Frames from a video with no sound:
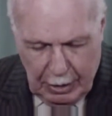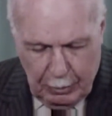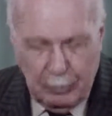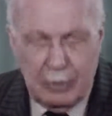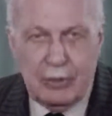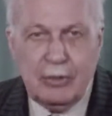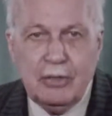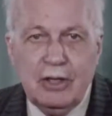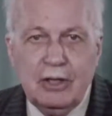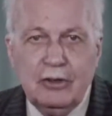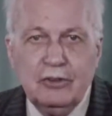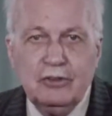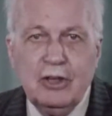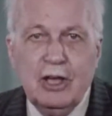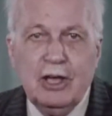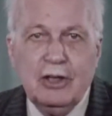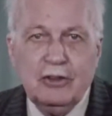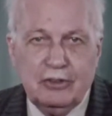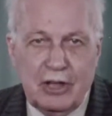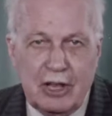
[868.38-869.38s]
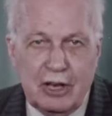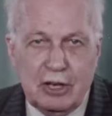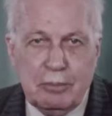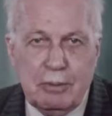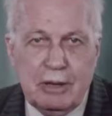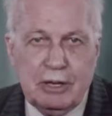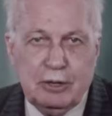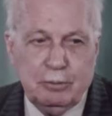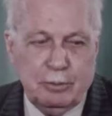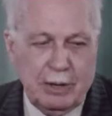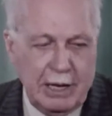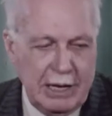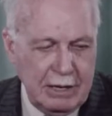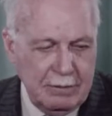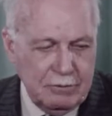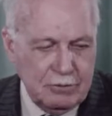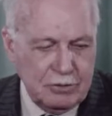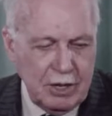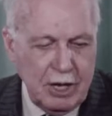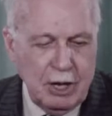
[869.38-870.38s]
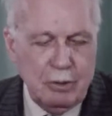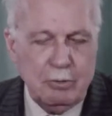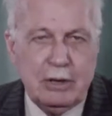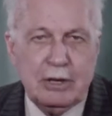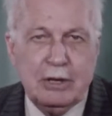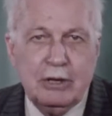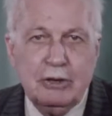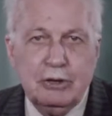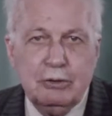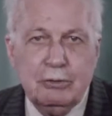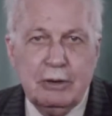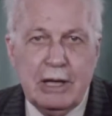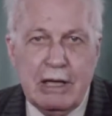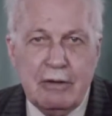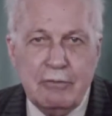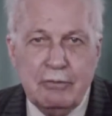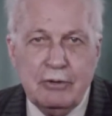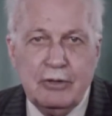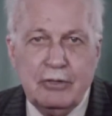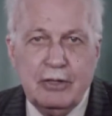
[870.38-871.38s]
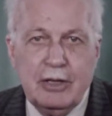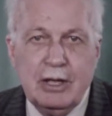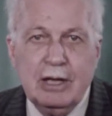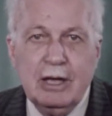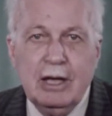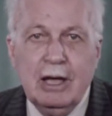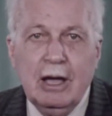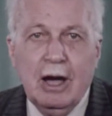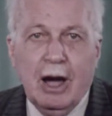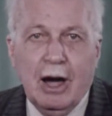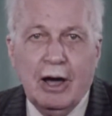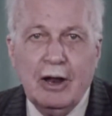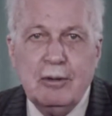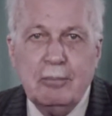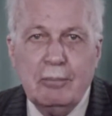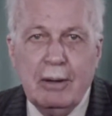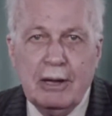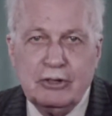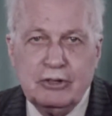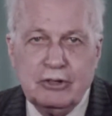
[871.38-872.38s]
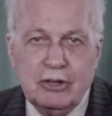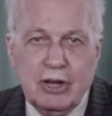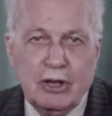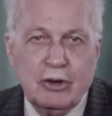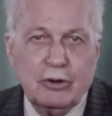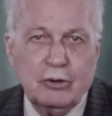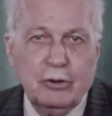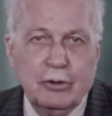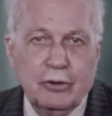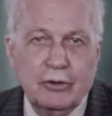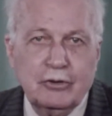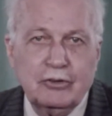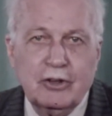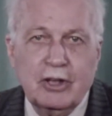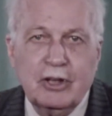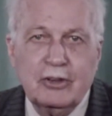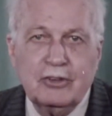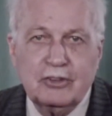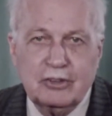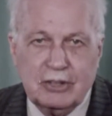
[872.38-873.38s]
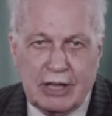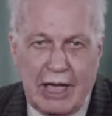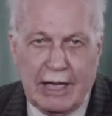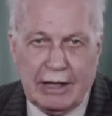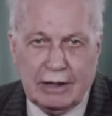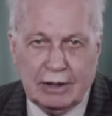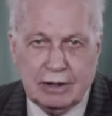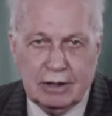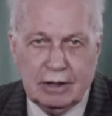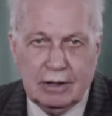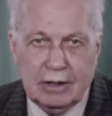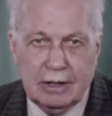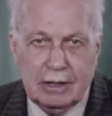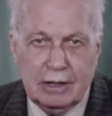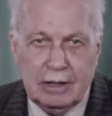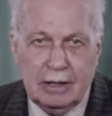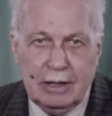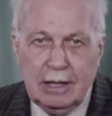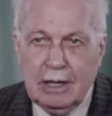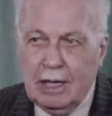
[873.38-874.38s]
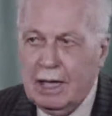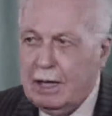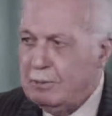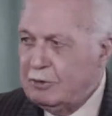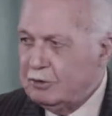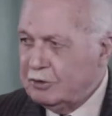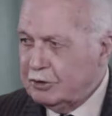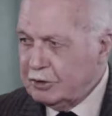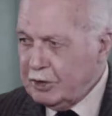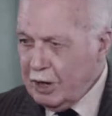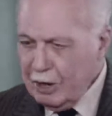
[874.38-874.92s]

With these centimeter waves, we can do everything on a much coarser scale. Mr.